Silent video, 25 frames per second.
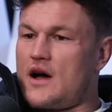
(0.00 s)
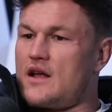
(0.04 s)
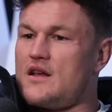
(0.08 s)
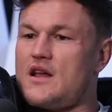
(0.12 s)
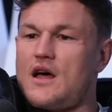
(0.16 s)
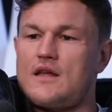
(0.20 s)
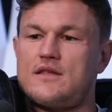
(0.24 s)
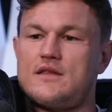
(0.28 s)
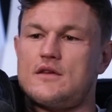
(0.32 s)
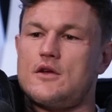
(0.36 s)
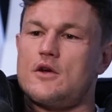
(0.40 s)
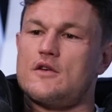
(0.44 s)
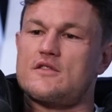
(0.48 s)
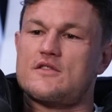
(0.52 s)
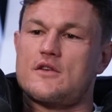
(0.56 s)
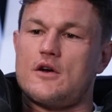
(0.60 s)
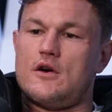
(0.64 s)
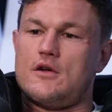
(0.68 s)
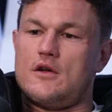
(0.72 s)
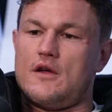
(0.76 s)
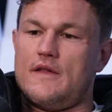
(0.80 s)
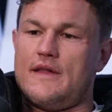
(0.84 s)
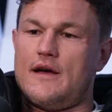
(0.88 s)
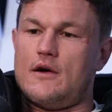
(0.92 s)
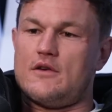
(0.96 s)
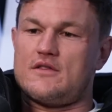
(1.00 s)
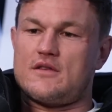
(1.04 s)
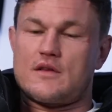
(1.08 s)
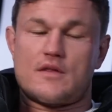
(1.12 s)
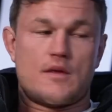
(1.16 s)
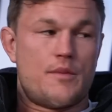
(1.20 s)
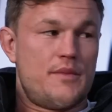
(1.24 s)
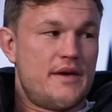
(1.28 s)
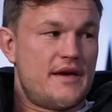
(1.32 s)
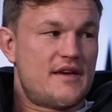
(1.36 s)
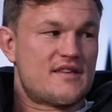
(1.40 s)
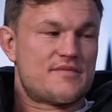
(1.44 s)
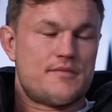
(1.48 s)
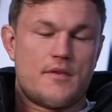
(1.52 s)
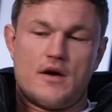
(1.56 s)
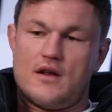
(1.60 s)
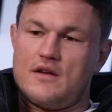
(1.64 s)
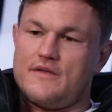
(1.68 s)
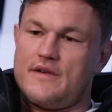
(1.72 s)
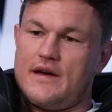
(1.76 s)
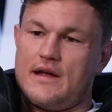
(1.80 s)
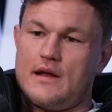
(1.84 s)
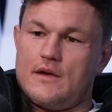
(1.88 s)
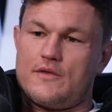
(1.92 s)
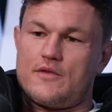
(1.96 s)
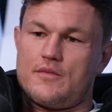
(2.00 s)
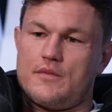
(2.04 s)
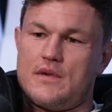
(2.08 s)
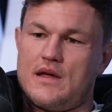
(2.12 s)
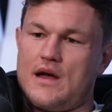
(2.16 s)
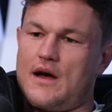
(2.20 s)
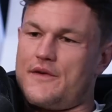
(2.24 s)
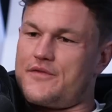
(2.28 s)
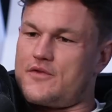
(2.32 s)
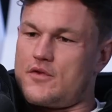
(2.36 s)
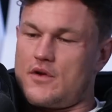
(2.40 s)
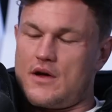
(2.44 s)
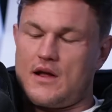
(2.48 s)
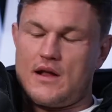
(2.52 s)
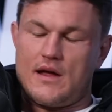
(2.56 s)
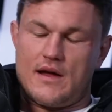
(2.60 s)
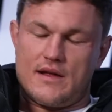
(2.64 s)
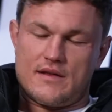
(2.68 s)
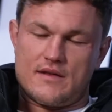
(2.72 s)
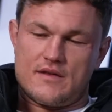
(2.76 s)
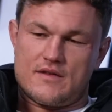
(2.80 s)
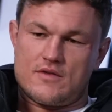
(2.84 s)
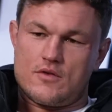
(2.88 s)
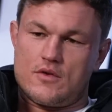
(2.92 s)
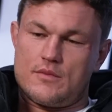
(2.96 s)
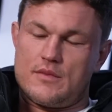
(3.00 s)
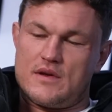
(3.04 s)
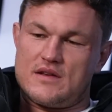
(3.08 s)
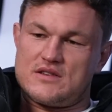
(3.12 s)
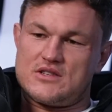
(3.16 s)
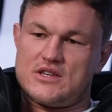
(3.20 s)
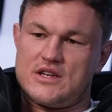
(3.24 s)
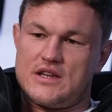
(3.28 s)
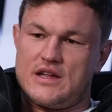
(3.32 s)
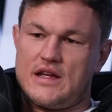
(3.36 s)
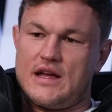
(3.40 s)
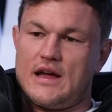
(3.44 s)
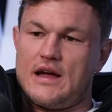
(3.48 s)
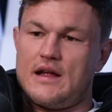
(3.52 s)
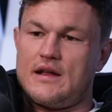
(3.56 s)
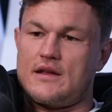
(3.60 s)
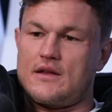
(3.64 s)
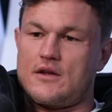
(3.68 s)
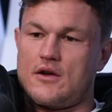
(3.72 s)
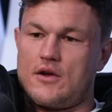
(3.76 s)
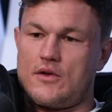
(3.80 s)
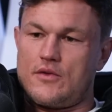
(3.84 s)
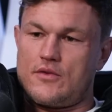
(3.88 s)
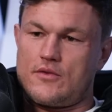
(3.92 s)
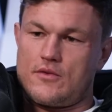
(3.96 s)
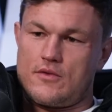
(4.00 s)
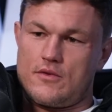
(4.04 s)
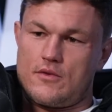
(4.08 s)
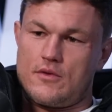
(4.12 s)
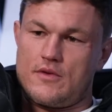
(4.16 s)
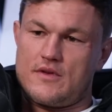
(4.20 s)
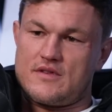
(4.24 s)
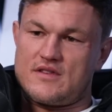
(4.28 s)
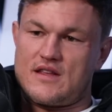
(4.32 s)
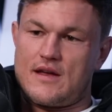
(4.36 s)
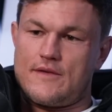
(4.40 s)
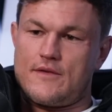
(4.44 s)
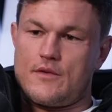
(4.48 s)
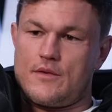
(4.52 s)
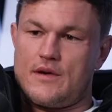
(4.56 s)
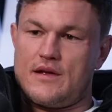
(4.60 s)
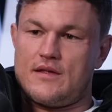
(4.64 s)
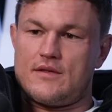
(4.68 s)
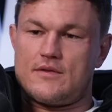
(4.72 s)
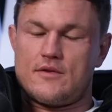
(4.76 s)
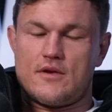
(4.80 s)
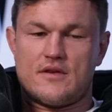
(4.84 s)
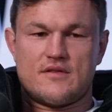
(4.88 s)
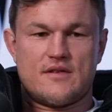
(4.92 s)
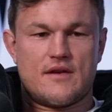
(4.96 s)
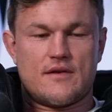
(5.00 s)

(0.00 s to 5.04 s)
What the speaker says: I had nothing else going on. That was like the biggest motivator for me after I had to sort my shit out and go through all the stuff I went through.